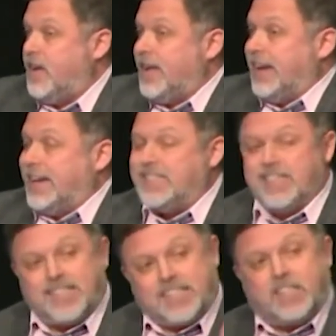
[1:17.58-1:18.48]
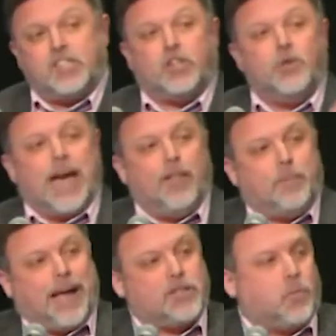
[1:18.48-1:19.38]
In 1962,
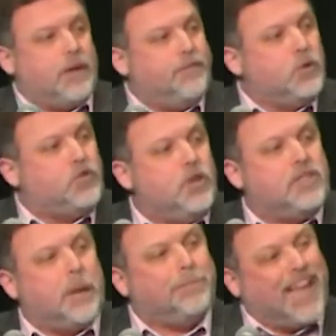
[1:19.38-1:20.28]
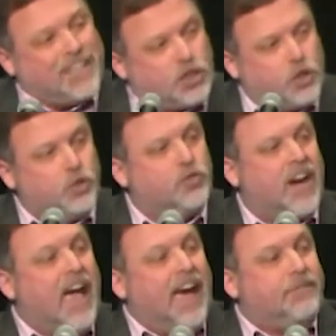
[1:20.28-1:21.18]
Gallup asked white folks, do you think black children
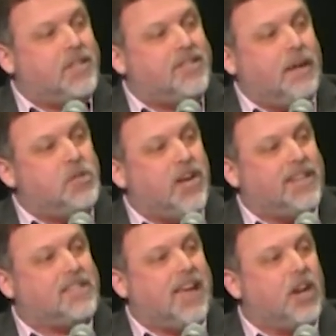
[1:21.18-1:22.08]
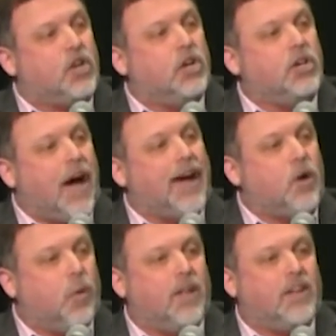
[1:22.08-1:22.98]
have the same chance to get a good,
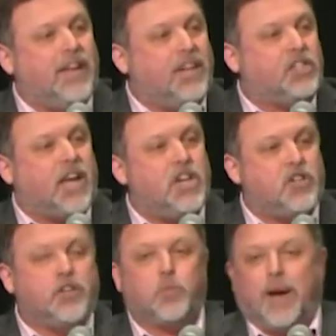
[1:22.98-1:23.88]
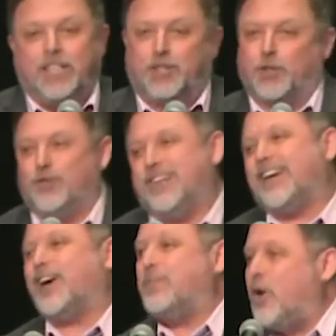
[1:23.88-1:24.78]
high-quality education as white children? Now,
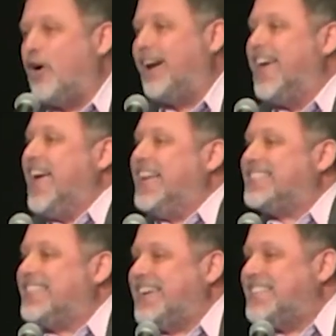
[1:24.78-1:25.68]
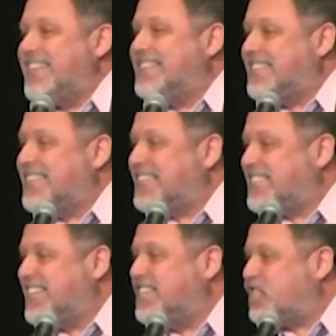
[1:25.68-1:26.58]
come on, it's
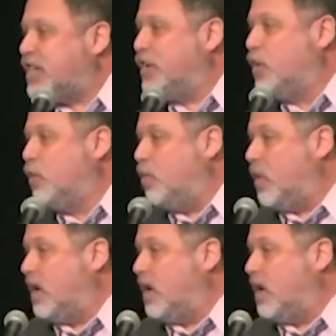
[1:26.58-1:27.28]
1962.